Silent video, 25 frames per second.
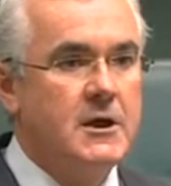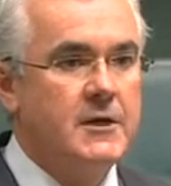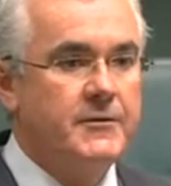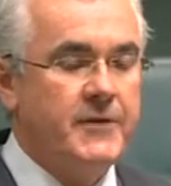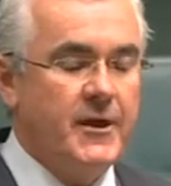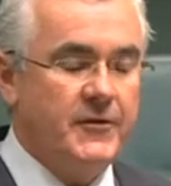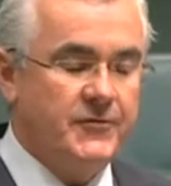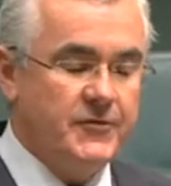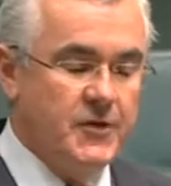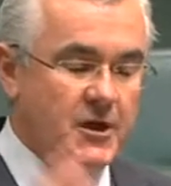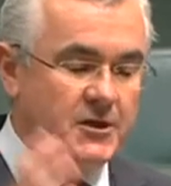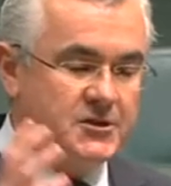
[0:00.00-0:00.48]

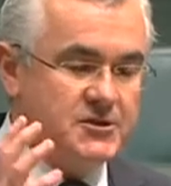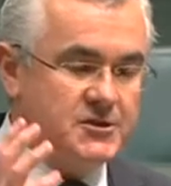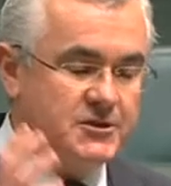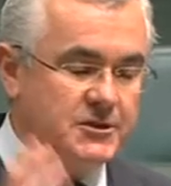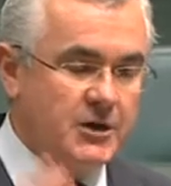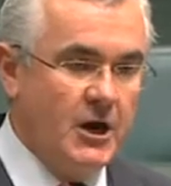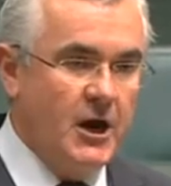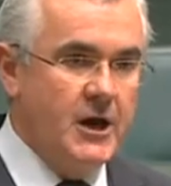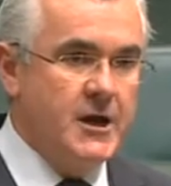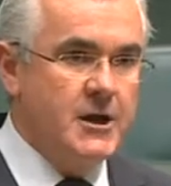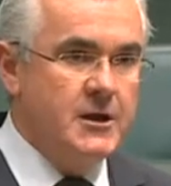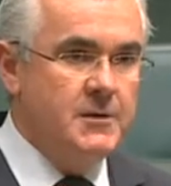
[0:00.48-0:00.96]
that the
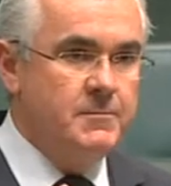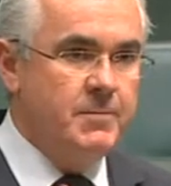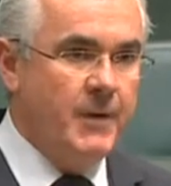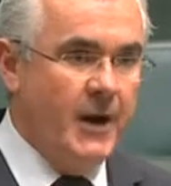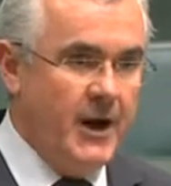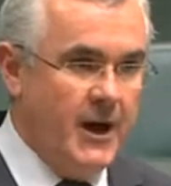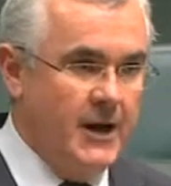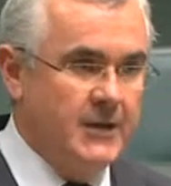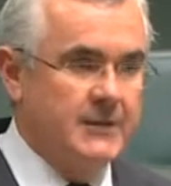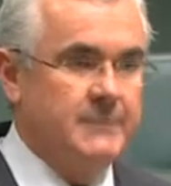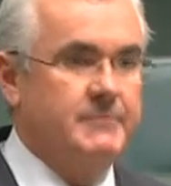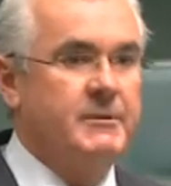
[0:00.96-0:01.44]
Australian
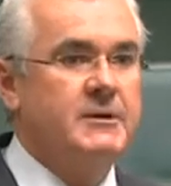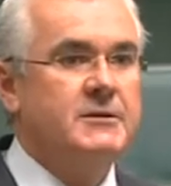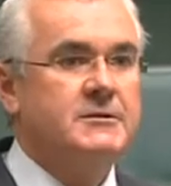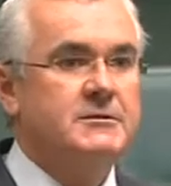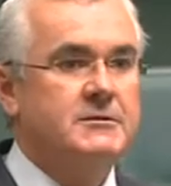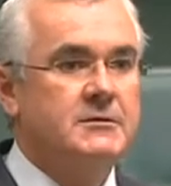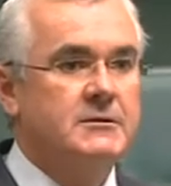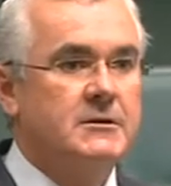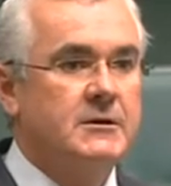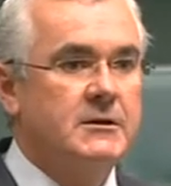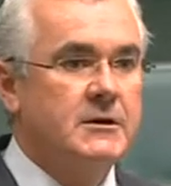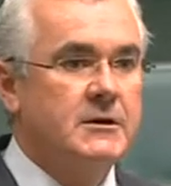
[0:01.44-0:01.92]
Parliament
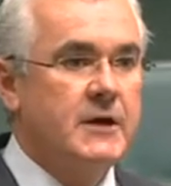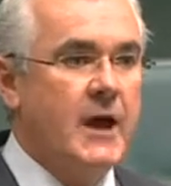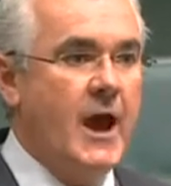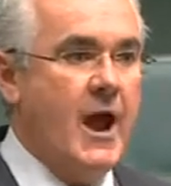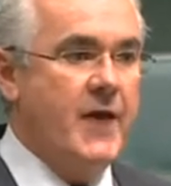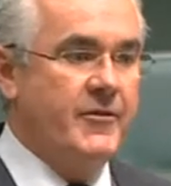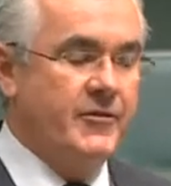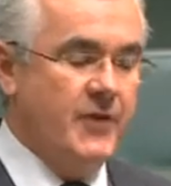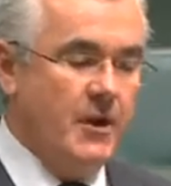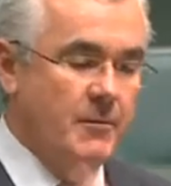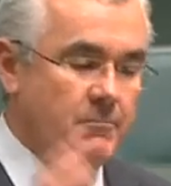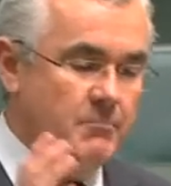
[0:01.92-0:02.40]

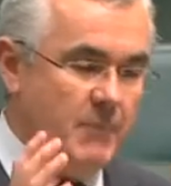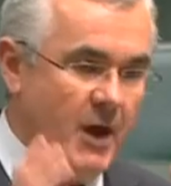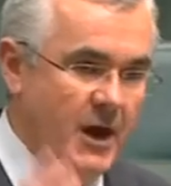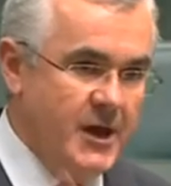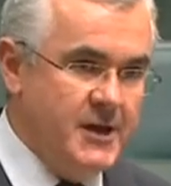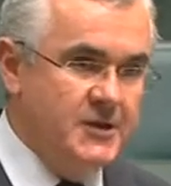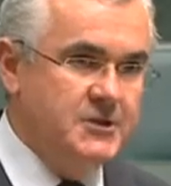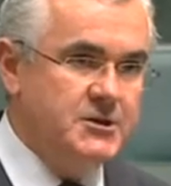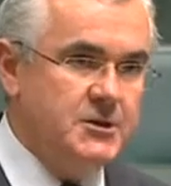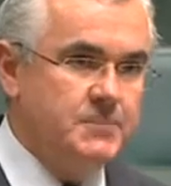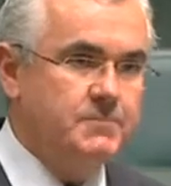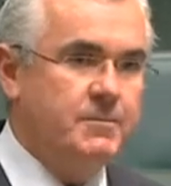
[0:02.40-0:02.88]
and the
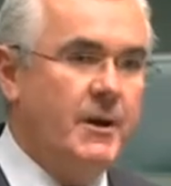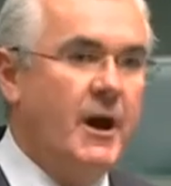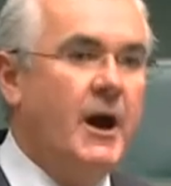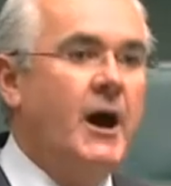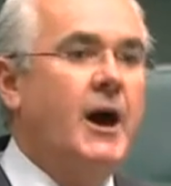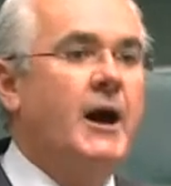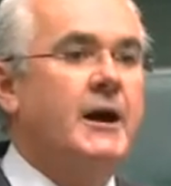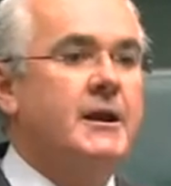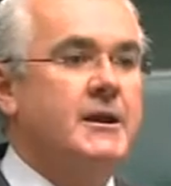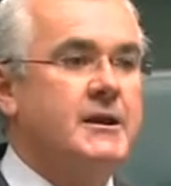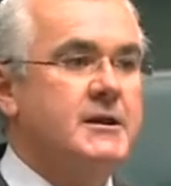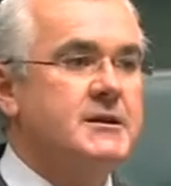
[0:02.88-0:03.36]
major
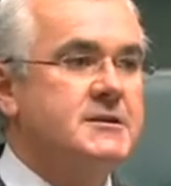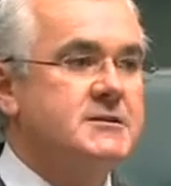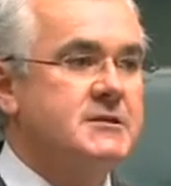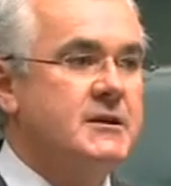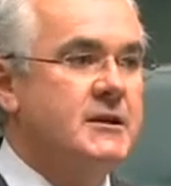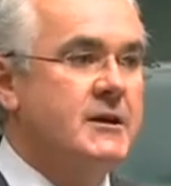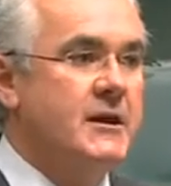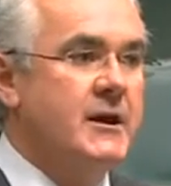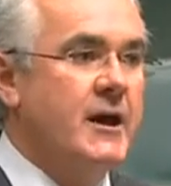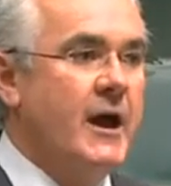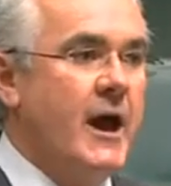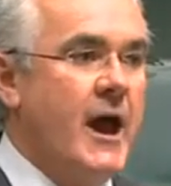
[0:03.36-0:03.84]
parties
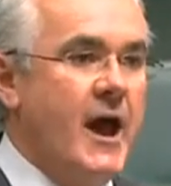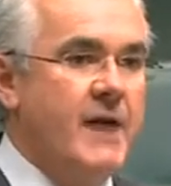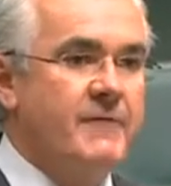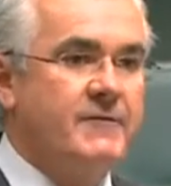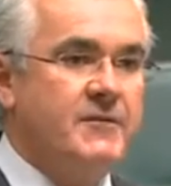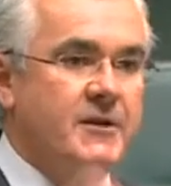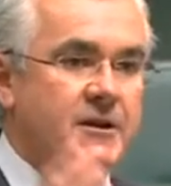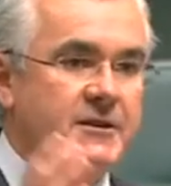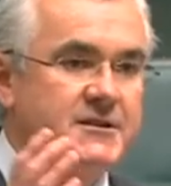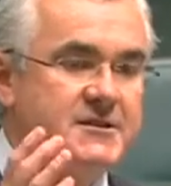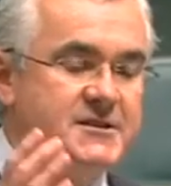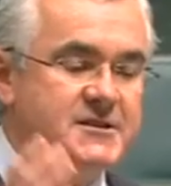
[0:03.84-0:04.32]

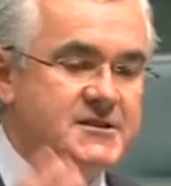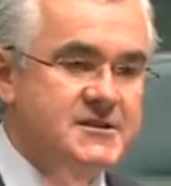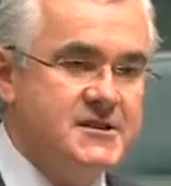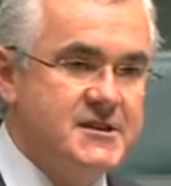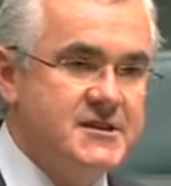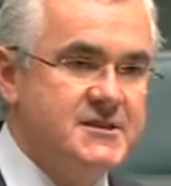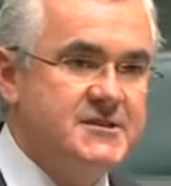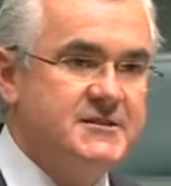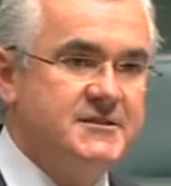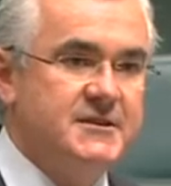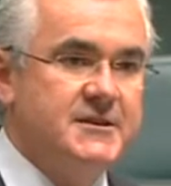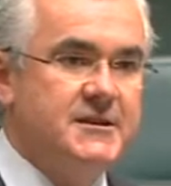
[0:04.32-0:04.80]
have
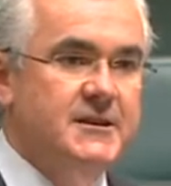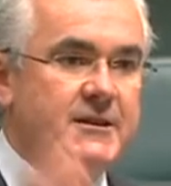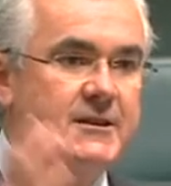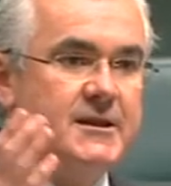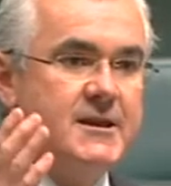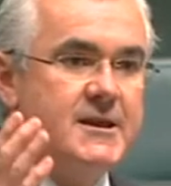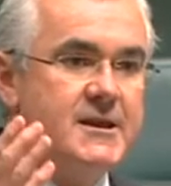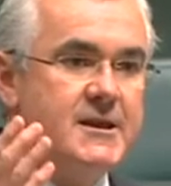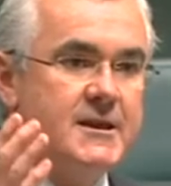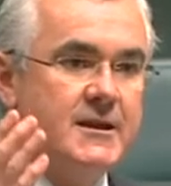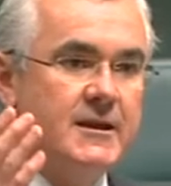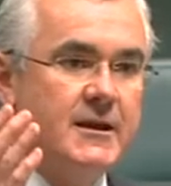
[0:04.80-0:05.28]

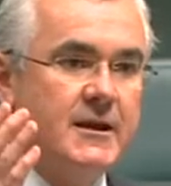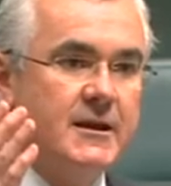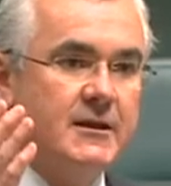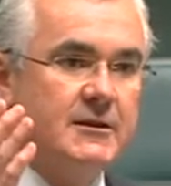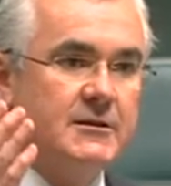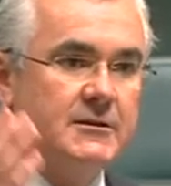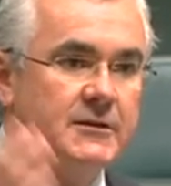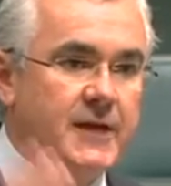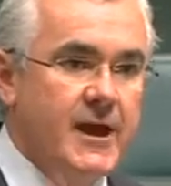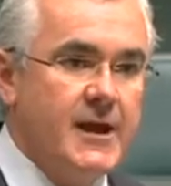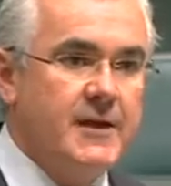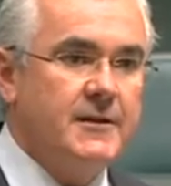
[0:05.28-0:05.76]
consistently
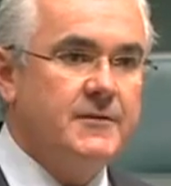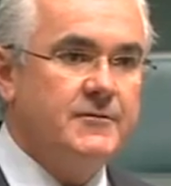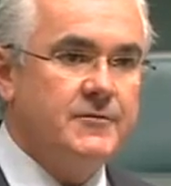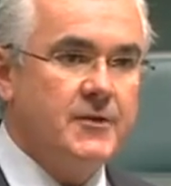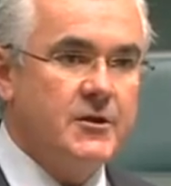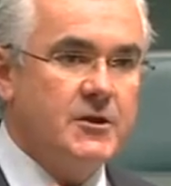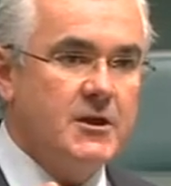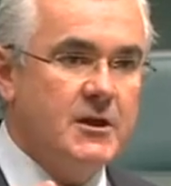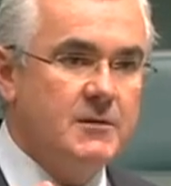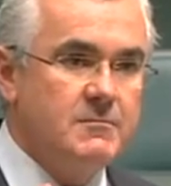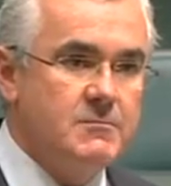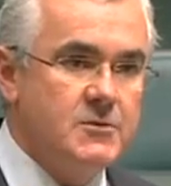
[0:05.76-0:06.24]
let
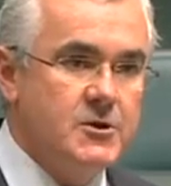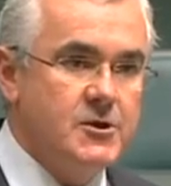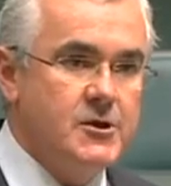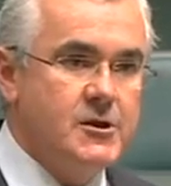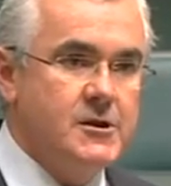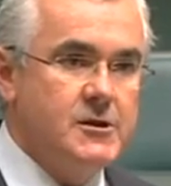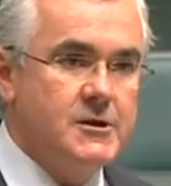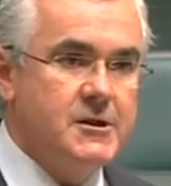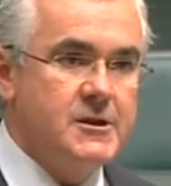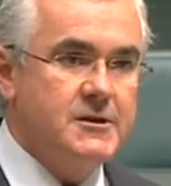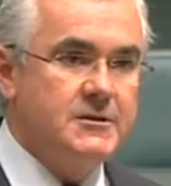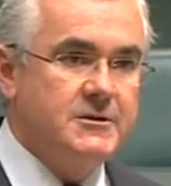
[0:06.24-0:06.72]
the
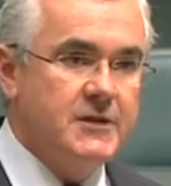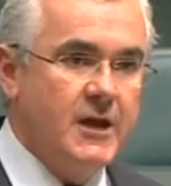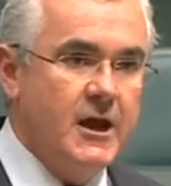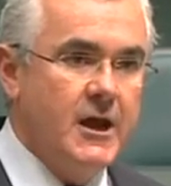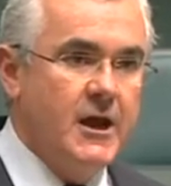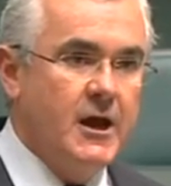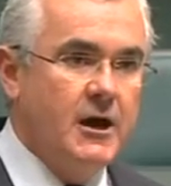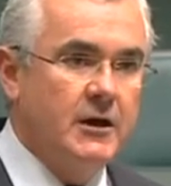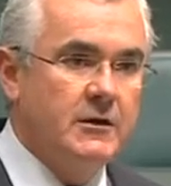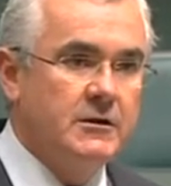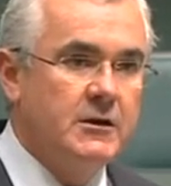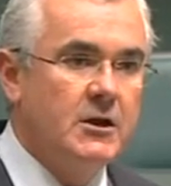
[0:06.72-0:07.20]
community
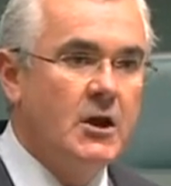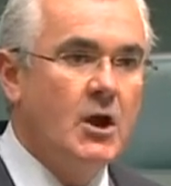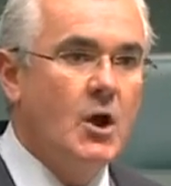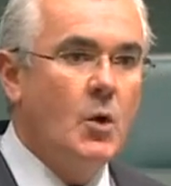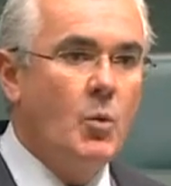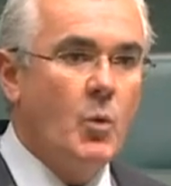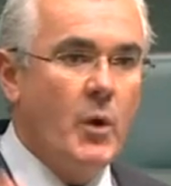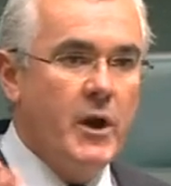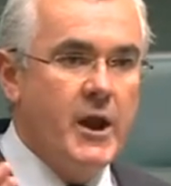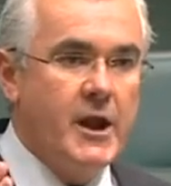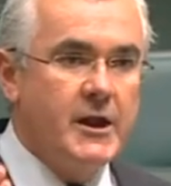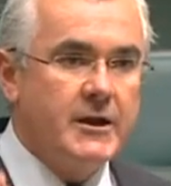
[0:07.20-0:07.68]
down
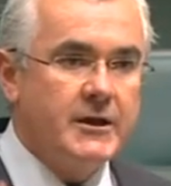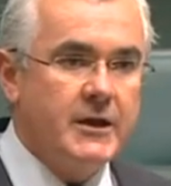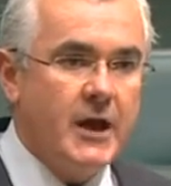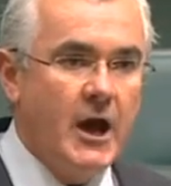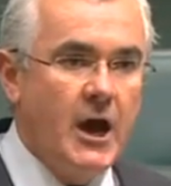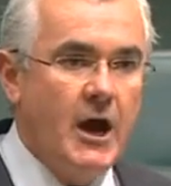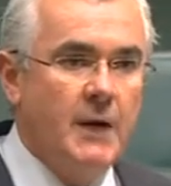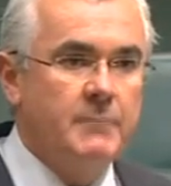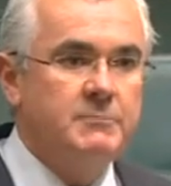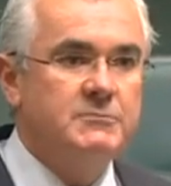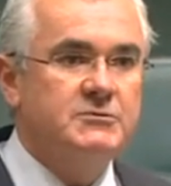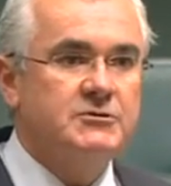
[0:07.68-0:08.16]
when it
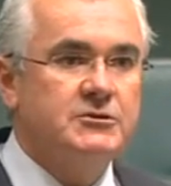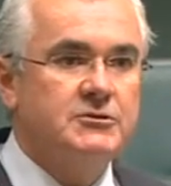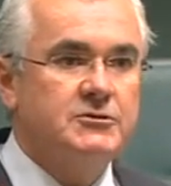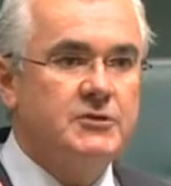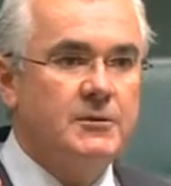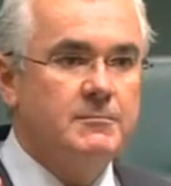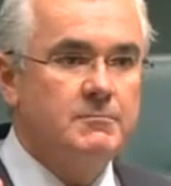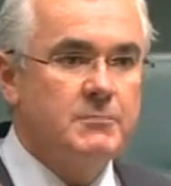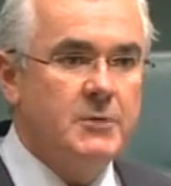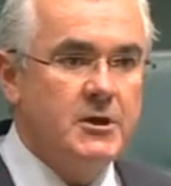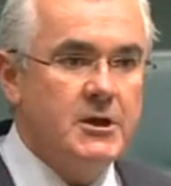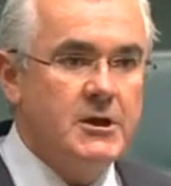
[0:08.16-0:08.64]
comes
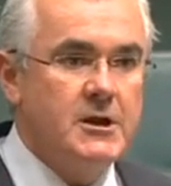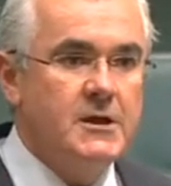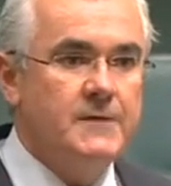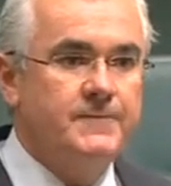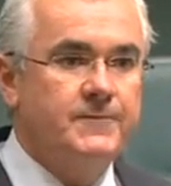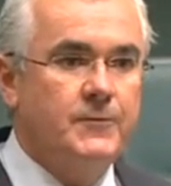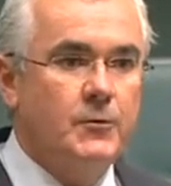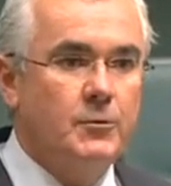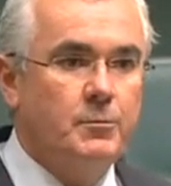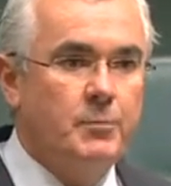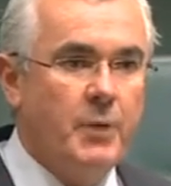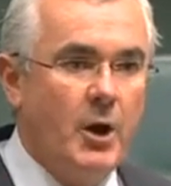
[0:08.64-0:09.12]
to
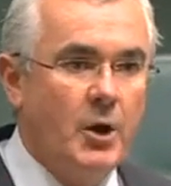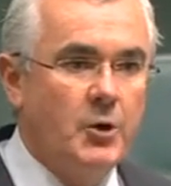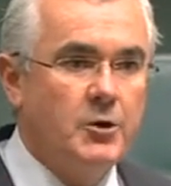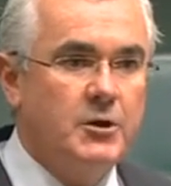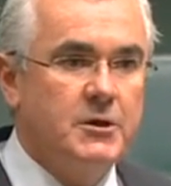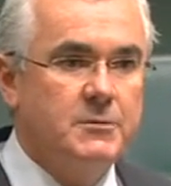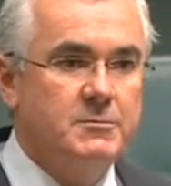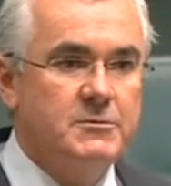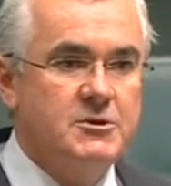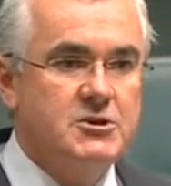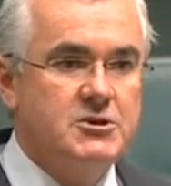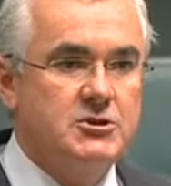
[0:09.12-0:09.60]
meaningful
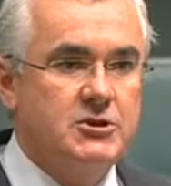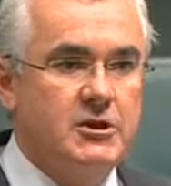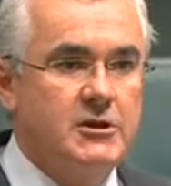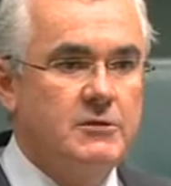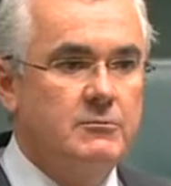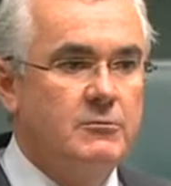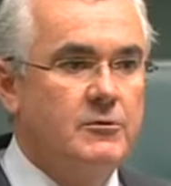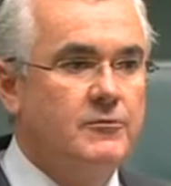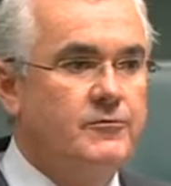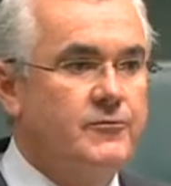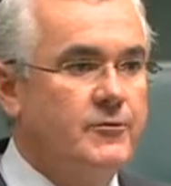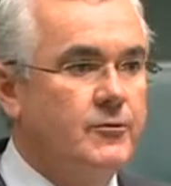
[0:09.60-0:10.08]
poker
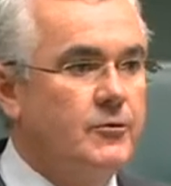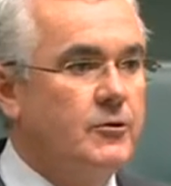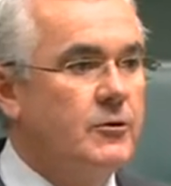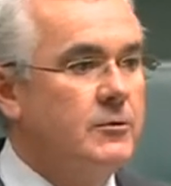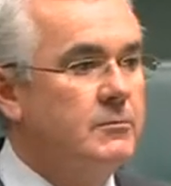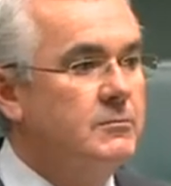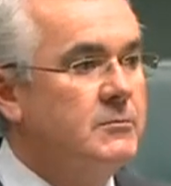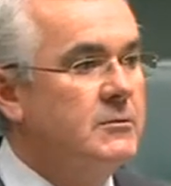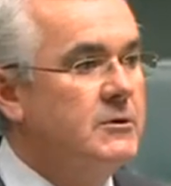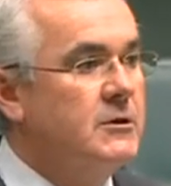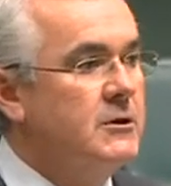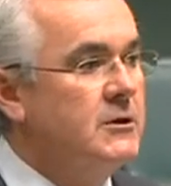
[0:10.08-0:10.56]
machine reform.